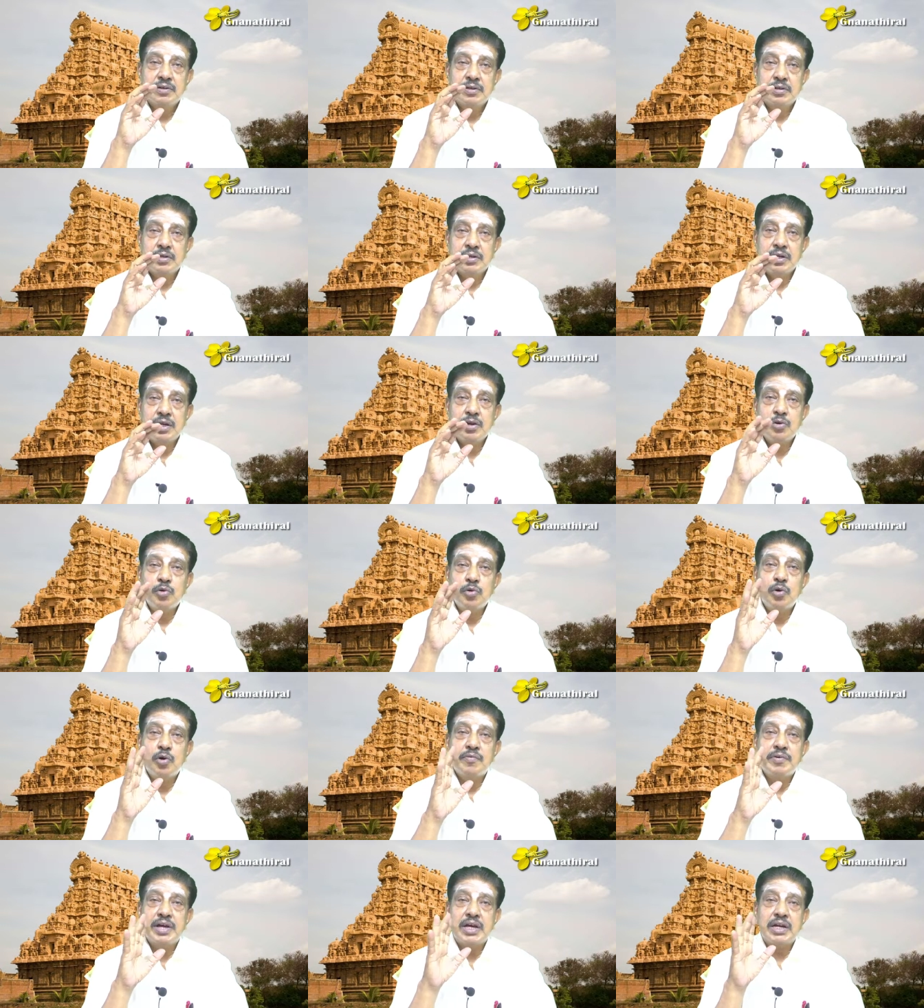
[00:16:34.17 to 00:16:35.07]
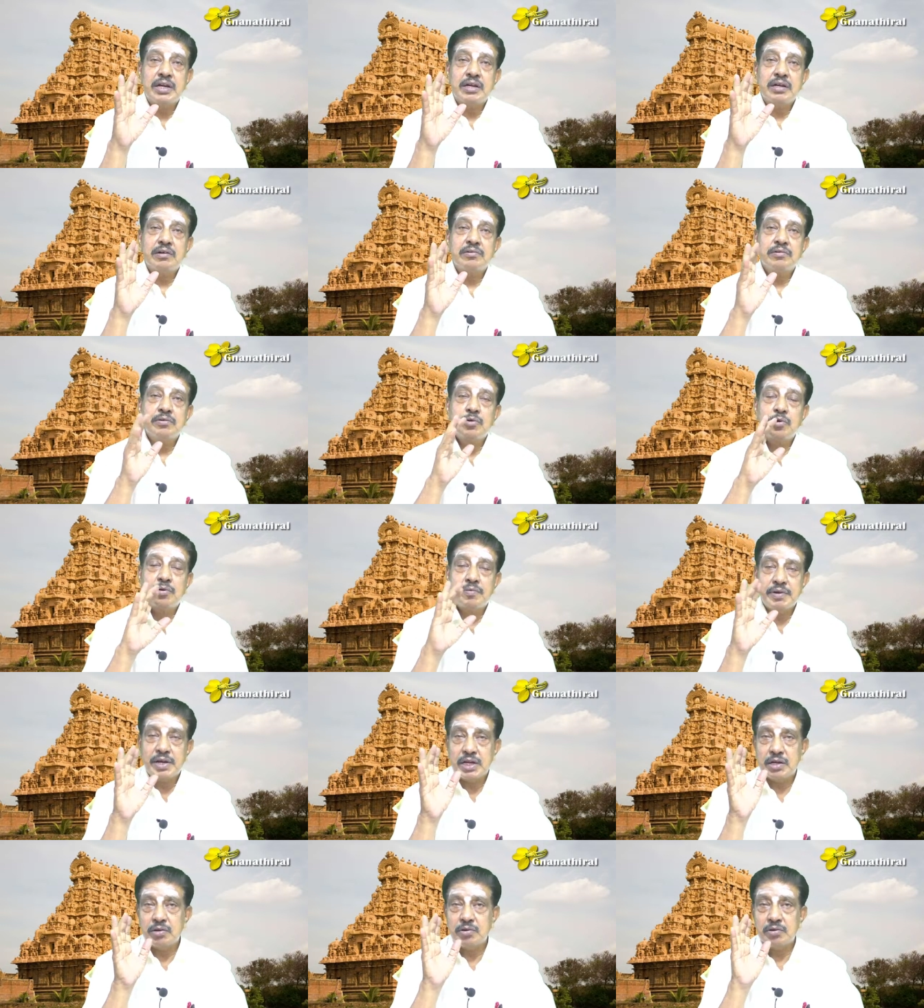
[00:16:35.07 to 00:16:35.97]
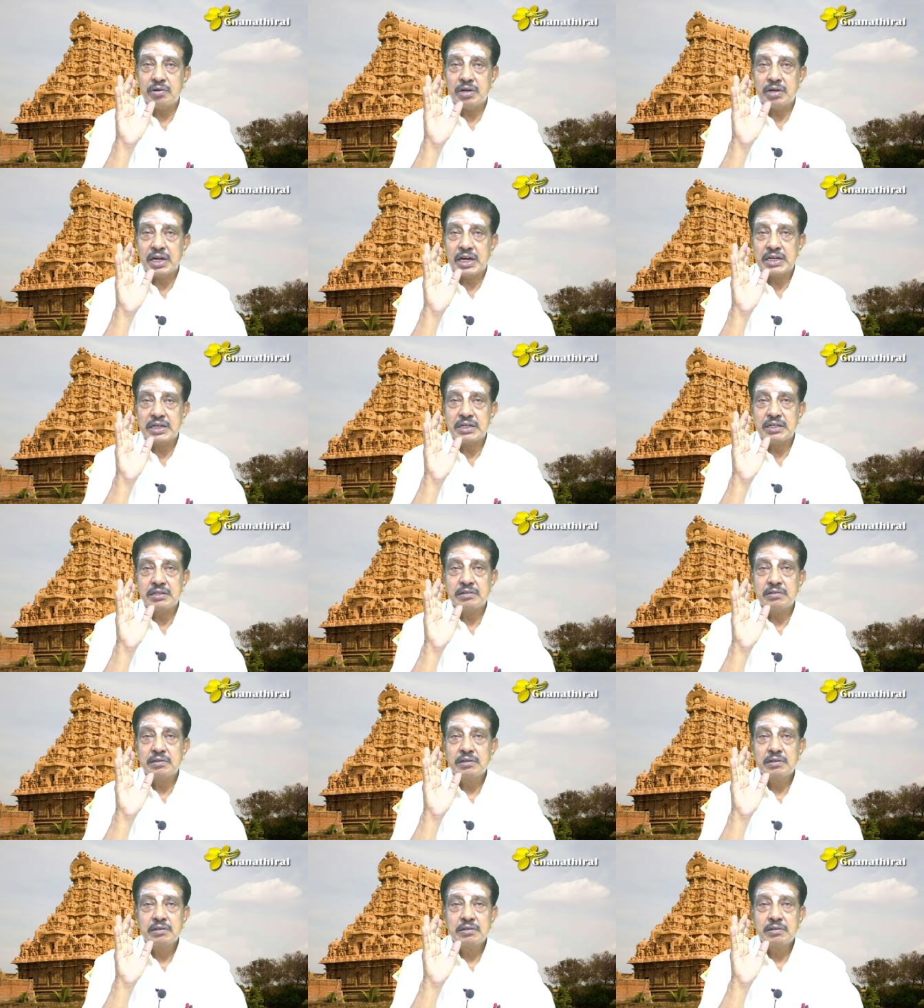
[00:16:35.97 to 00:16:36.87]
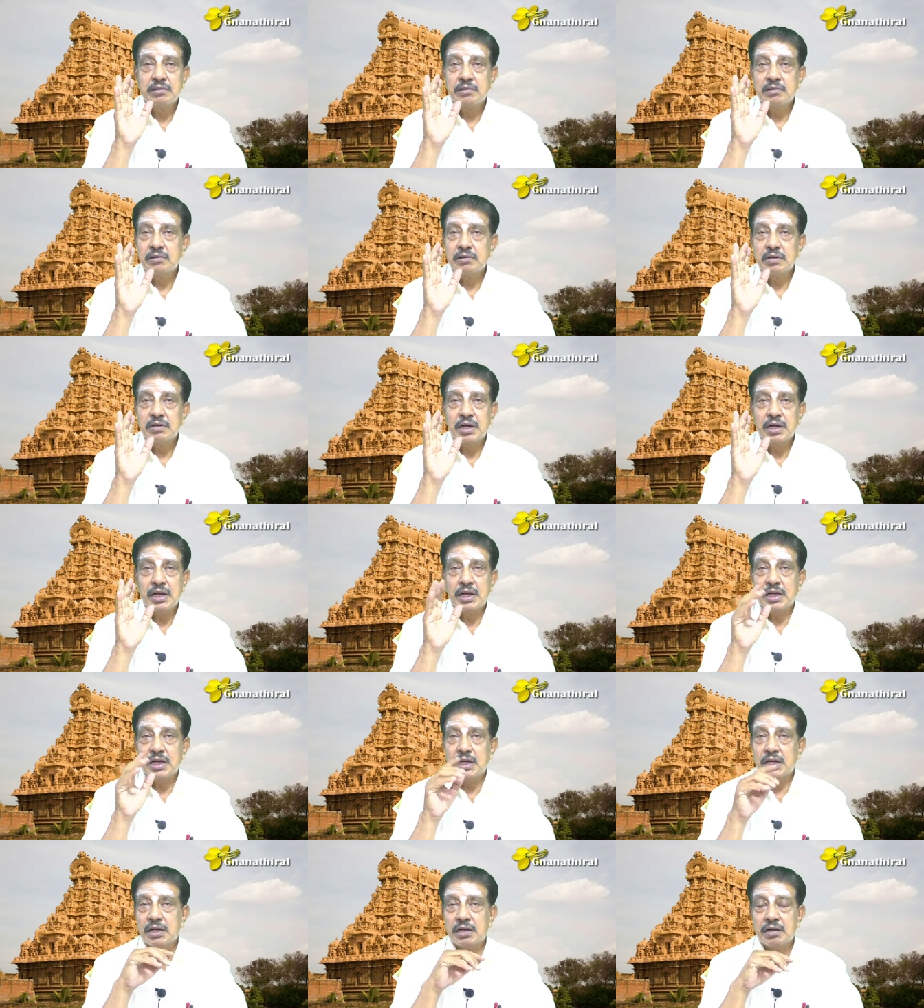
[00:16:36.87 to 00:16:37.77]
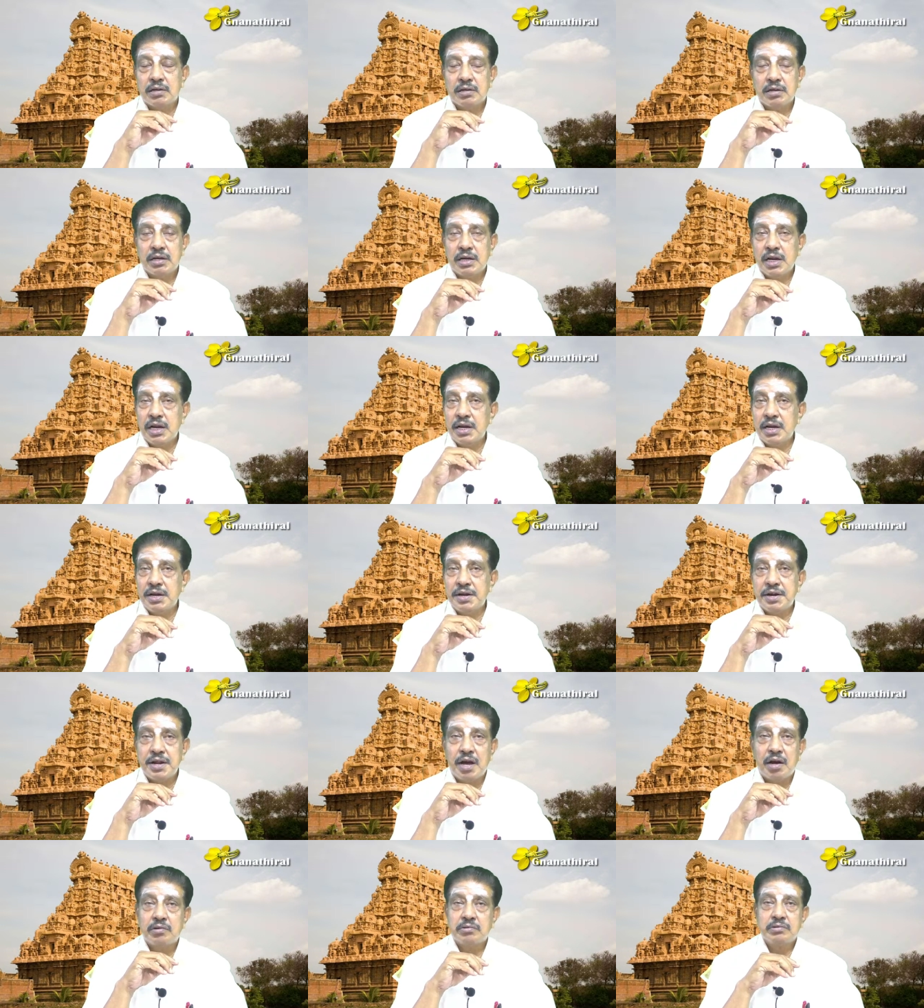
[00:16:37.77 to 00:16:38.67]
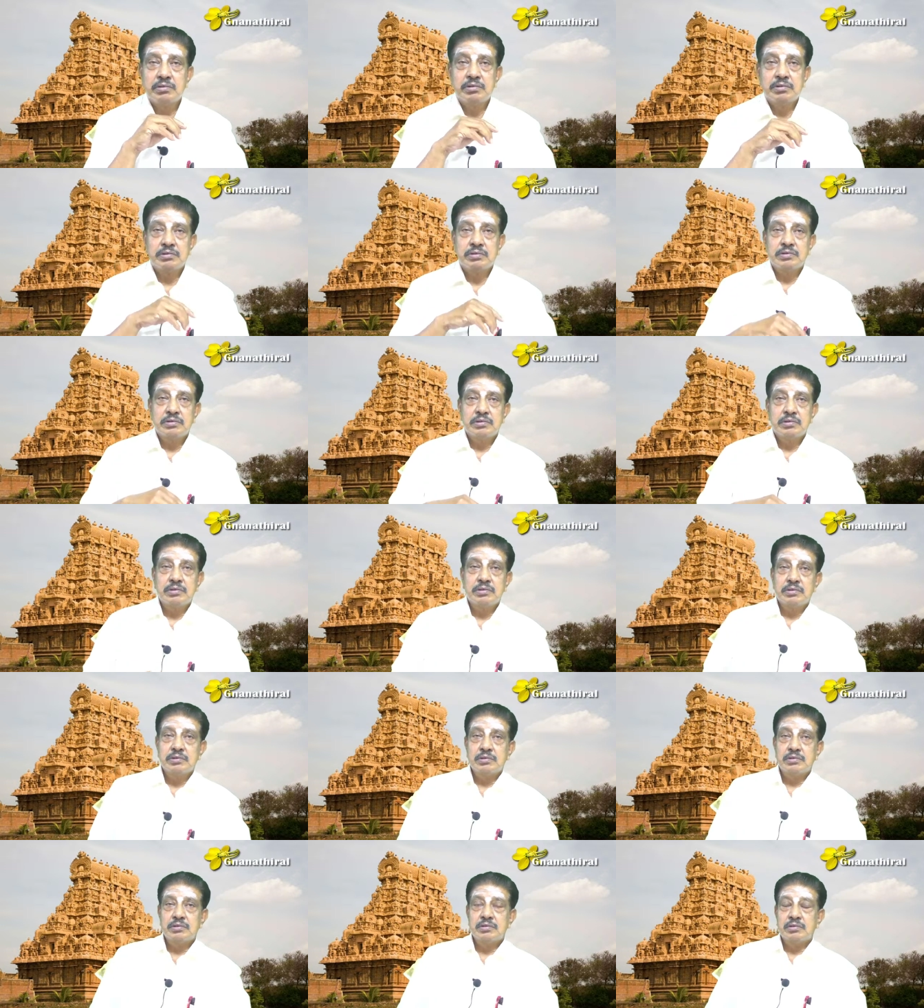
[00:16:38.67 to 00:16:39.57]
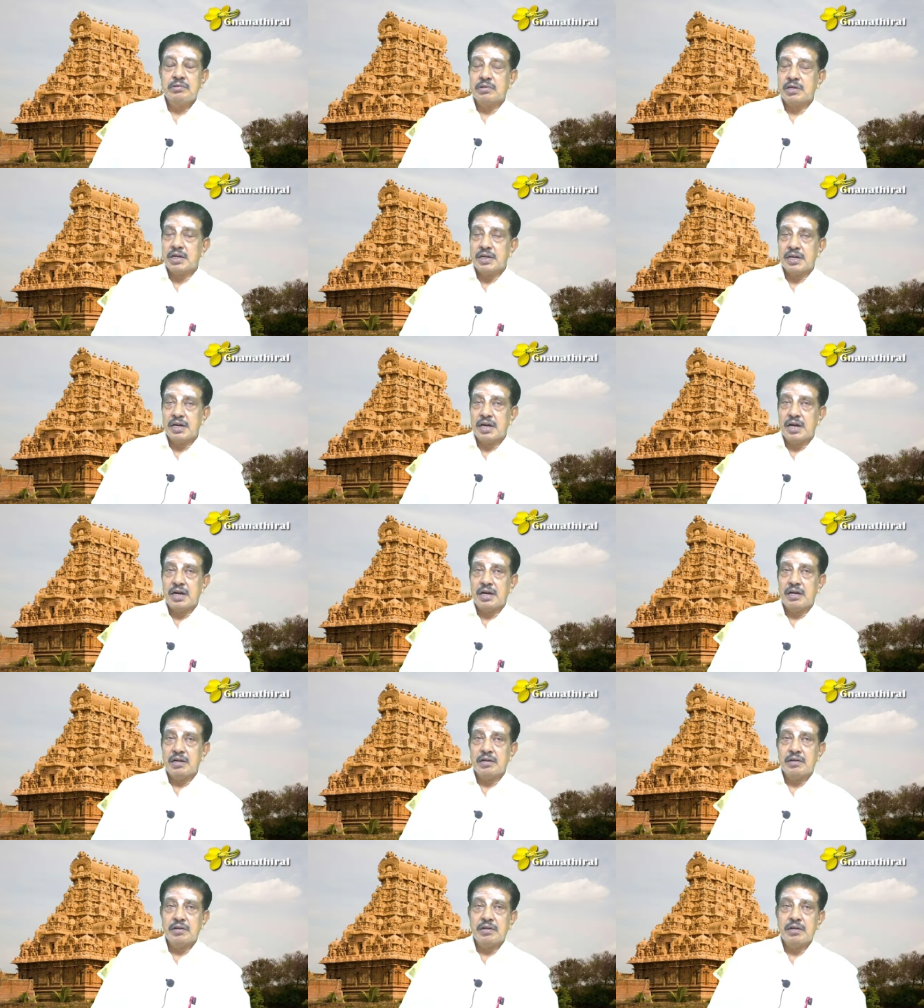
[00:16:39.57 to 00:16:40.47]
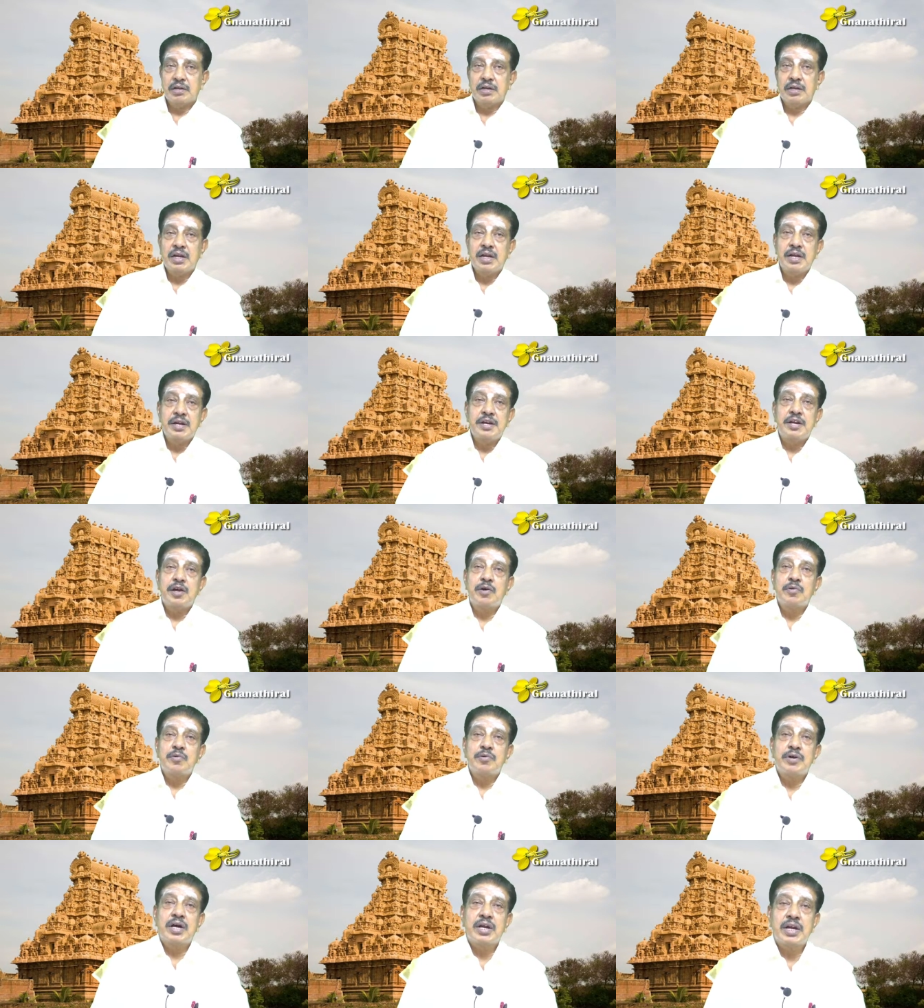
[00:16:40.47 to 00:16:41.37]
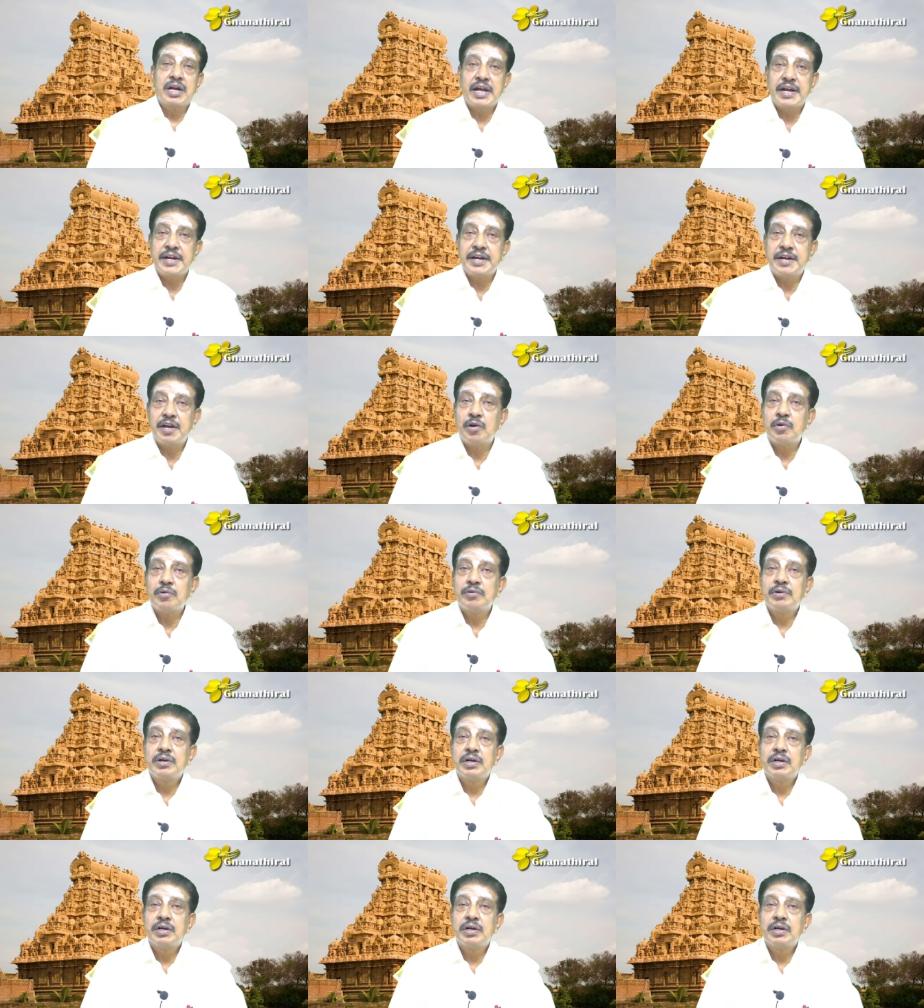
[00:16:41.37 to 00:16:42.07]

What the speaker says: In nowhere you can lean down. You can lean down or lie down,